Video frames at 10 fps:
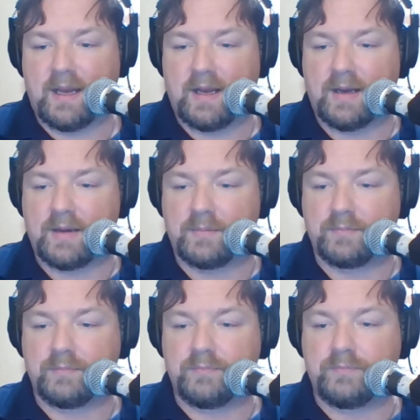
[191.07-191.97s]

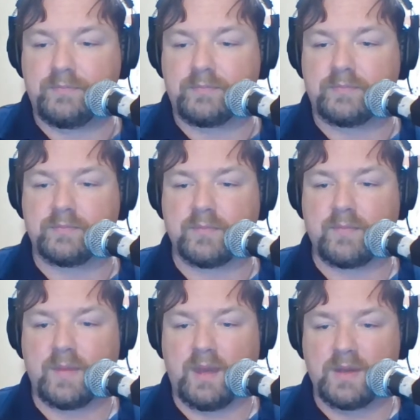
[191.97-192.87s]

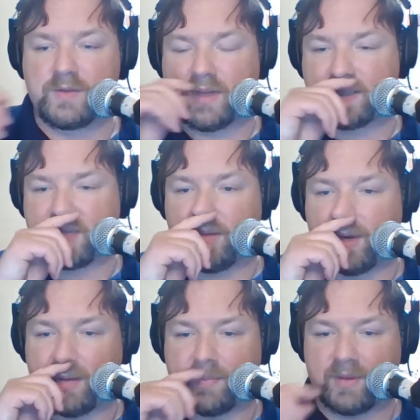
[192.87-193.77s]
So that's
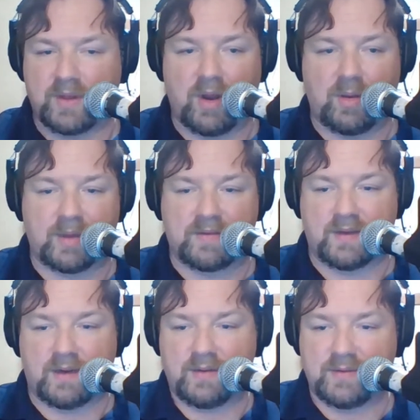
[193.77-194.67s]
coming up in the comments
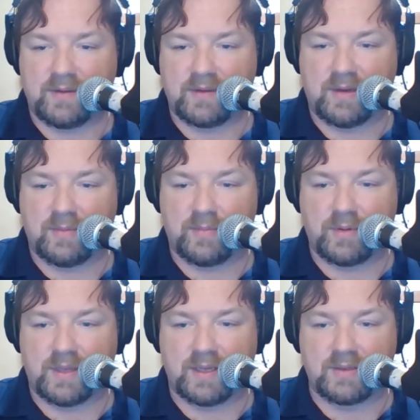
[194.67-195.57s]
there. So look, I'll
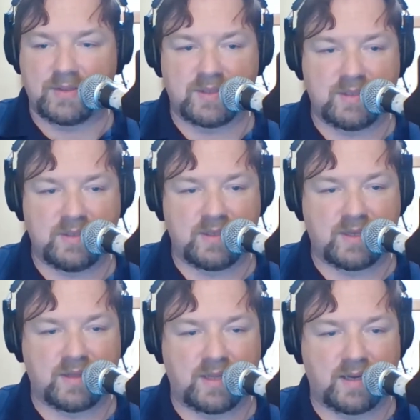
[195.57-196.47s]
put that,
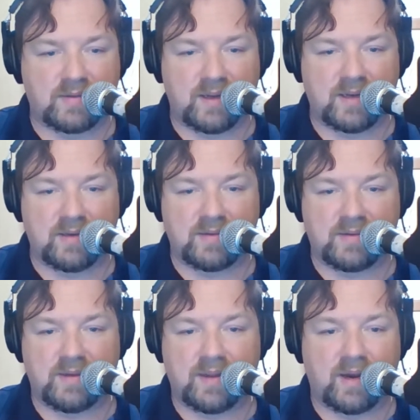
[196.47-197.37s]
it's not that exciting to
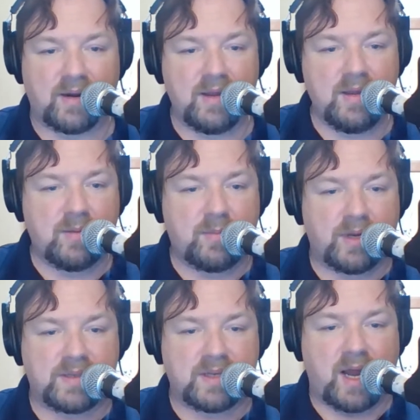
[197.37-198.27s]
see there,
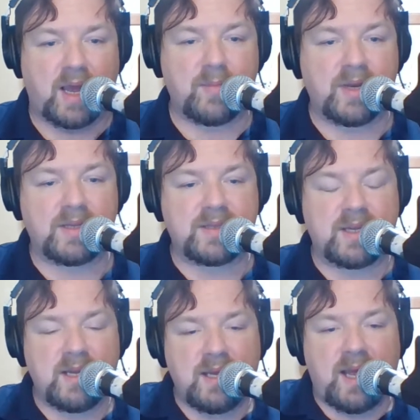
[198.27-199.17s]
but it's an Ibanez
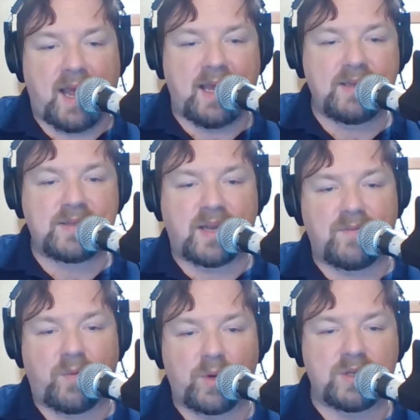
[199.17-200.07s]

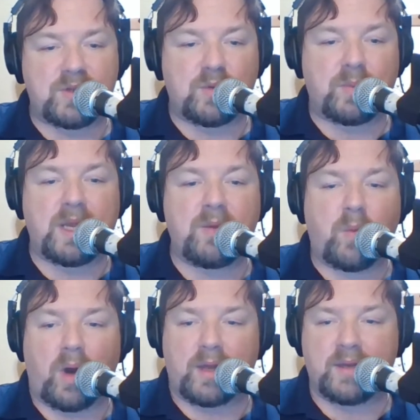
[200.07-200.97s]

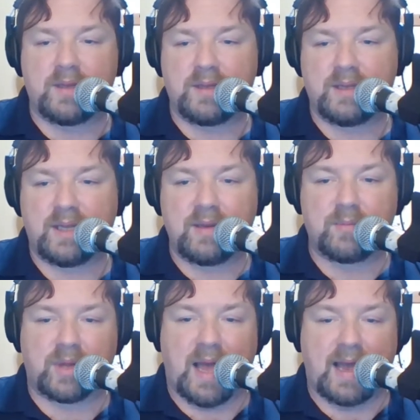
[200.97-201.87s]
AZ42P1 in
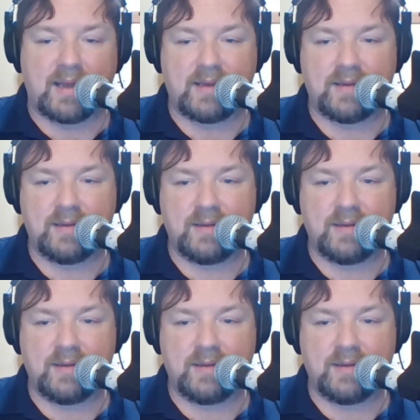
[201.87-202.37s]
black